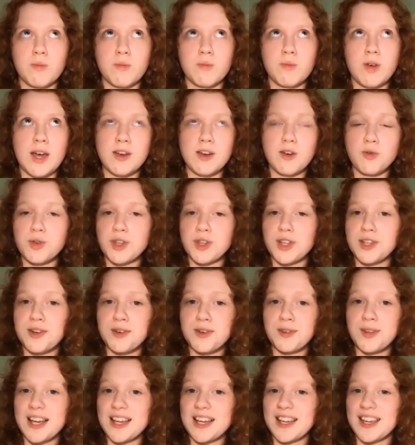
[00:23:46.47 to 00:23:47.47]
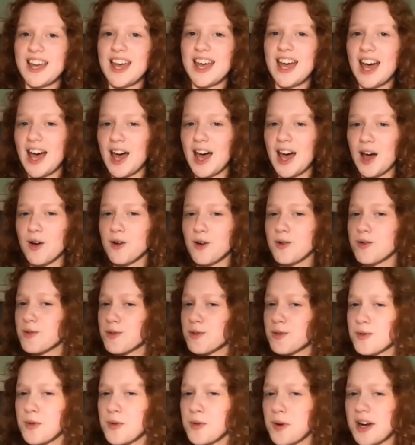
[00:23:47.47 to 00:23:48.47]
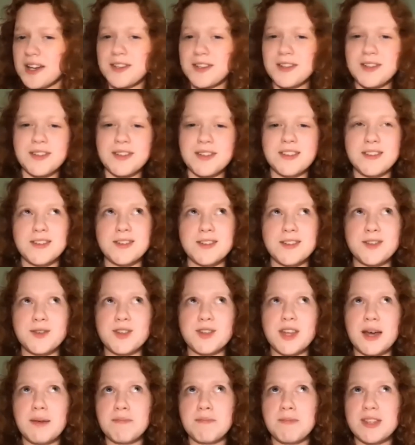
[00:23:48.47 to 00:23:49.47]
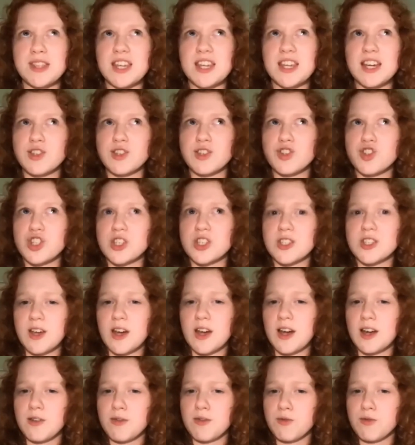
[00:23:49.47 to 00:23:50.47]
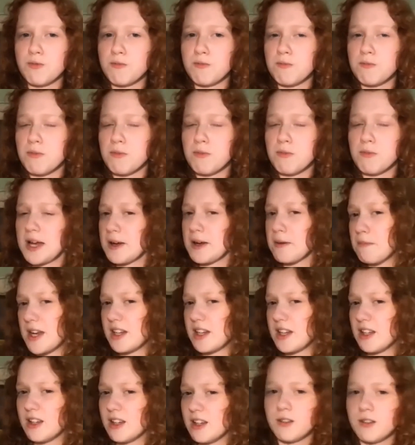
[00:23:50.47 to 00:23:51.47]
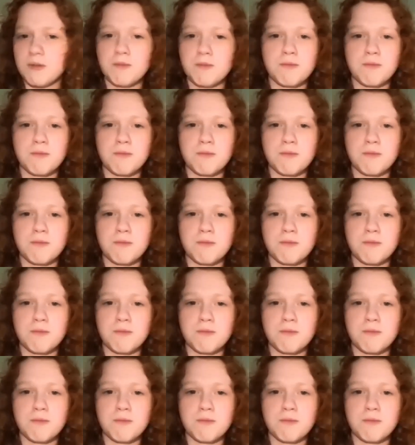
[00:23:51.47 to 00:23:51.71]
I don't really know like how quite to do that, but that's just kind of my opinion.